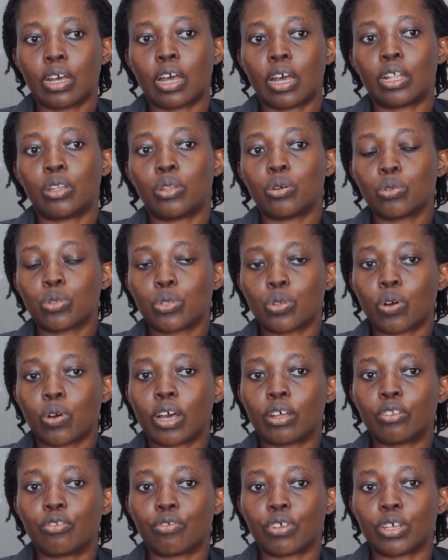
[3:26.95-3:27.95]
and also
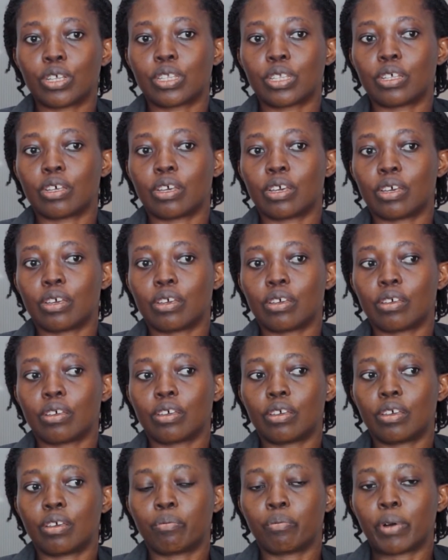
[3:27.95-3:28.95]
address the
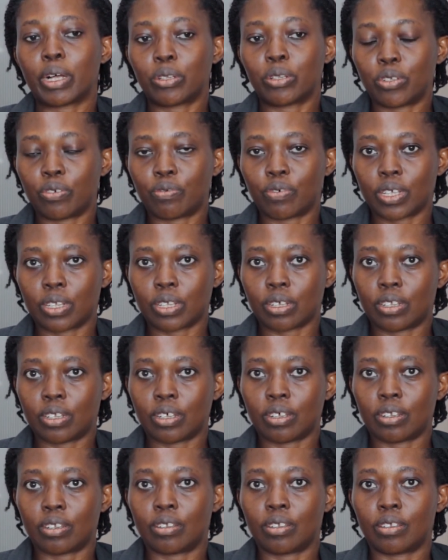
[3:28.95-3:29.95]

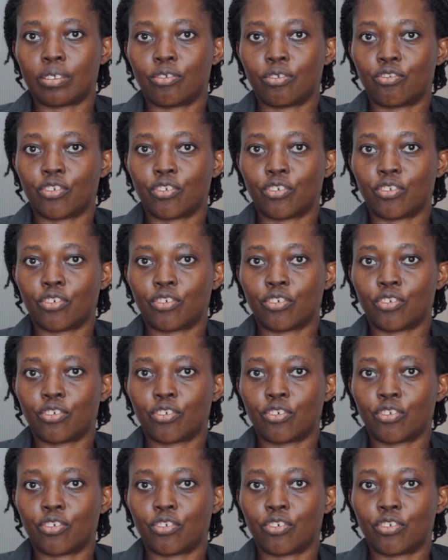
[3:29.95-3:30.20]
multifaceted